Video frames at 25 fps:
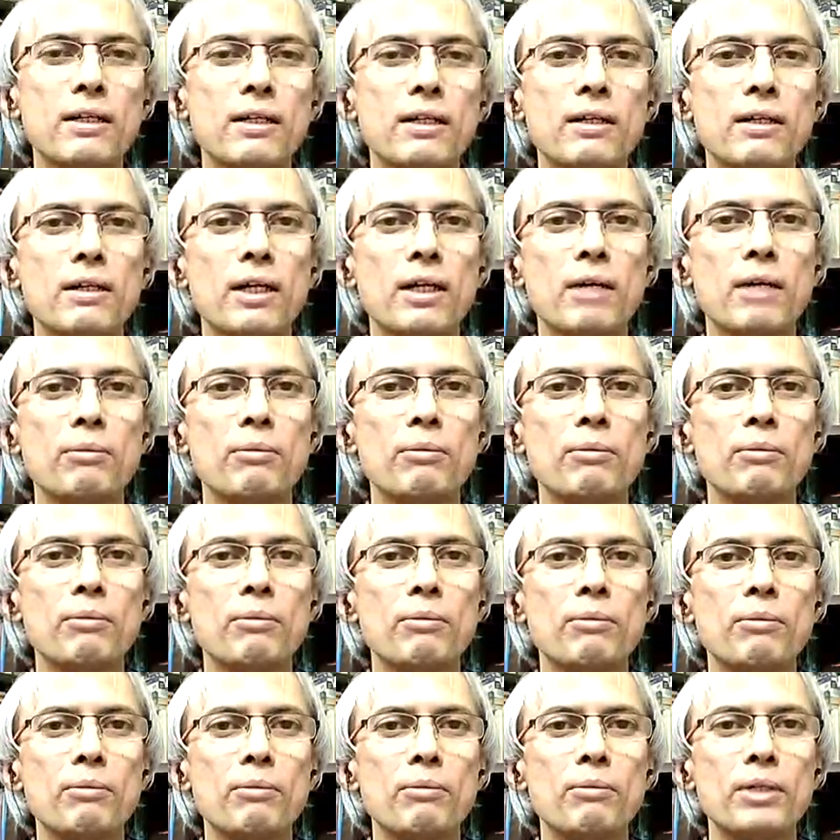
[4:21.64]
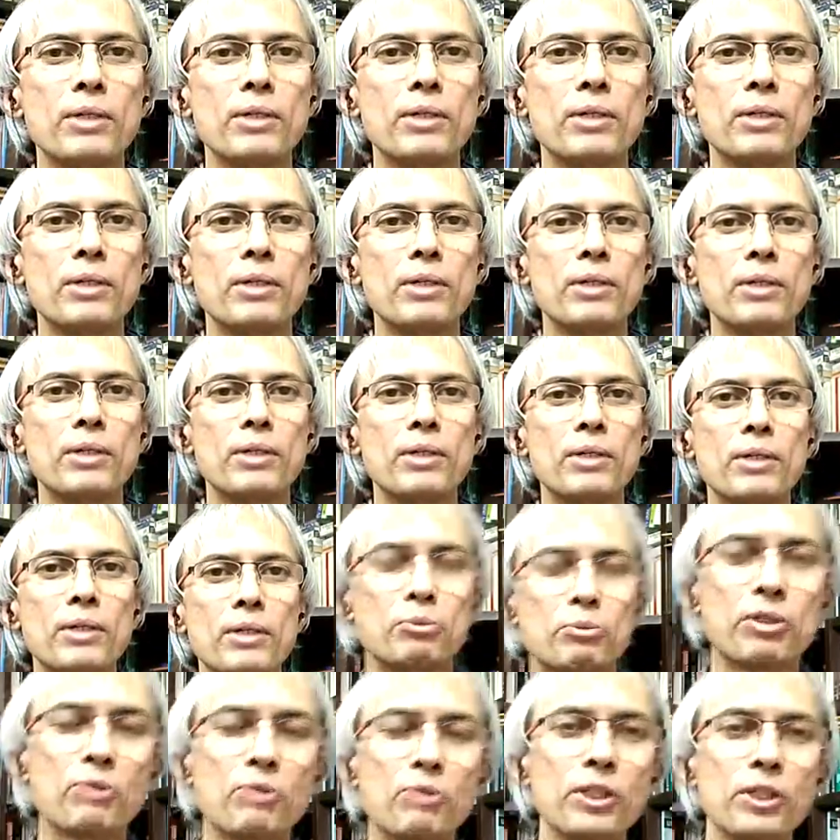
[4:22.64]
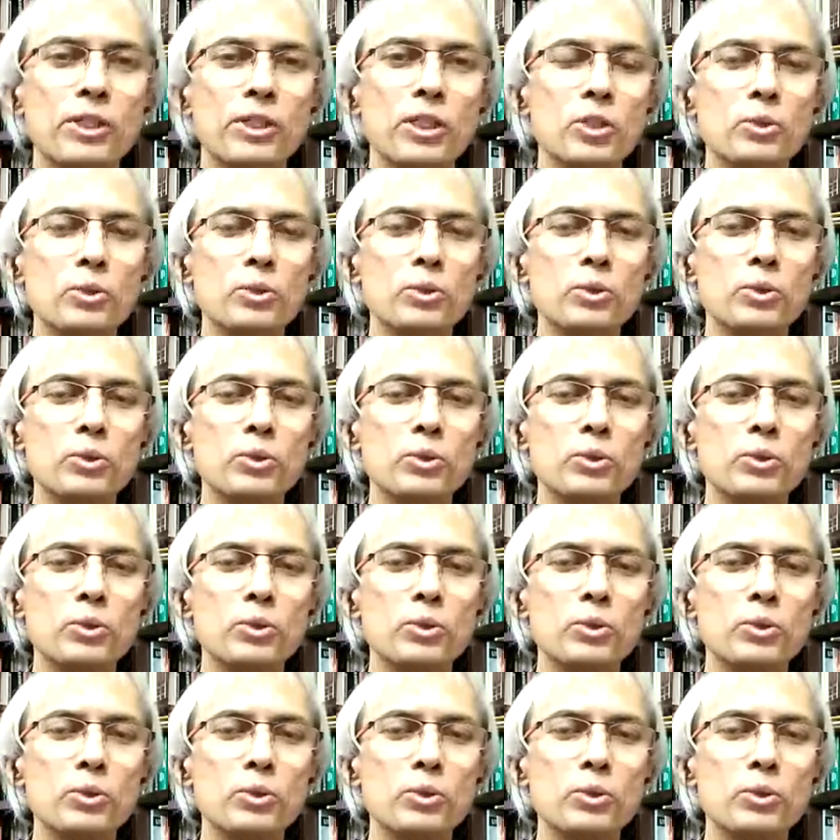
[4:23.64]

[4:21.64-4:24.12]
I mean, whichever way you prefer, we will do that.